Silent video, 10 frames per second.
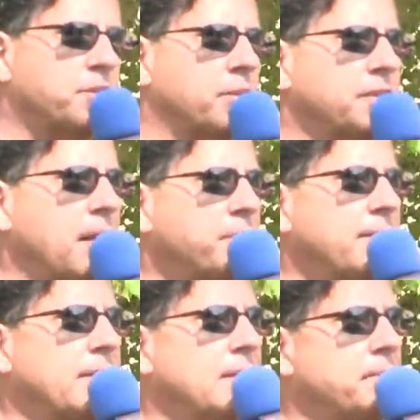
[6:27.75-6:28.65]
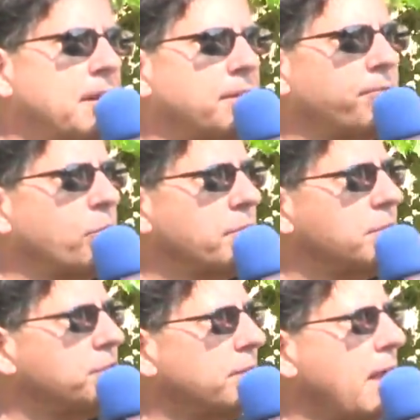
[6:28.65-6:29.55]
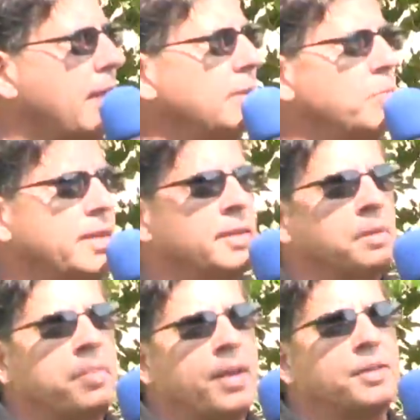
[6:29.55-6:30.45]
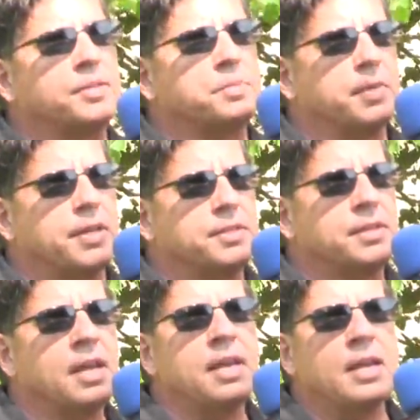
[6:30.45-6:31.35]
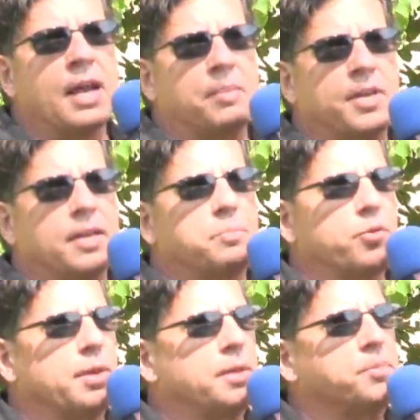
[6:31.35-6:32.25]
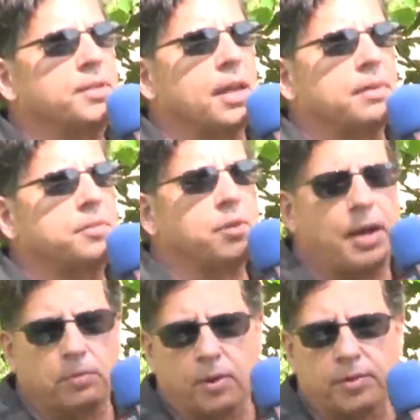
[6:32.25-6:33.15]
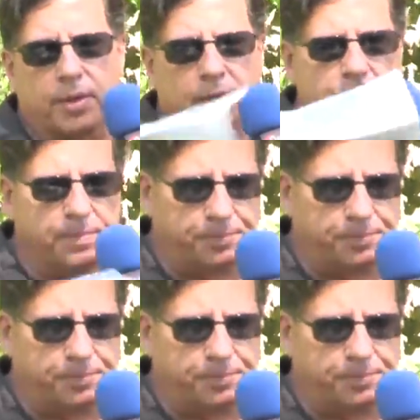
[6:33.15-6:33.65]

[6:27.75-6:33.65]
So as I'm thinking about the 4th of July and what independence means, I'm getting pretty upset. So I wrote this.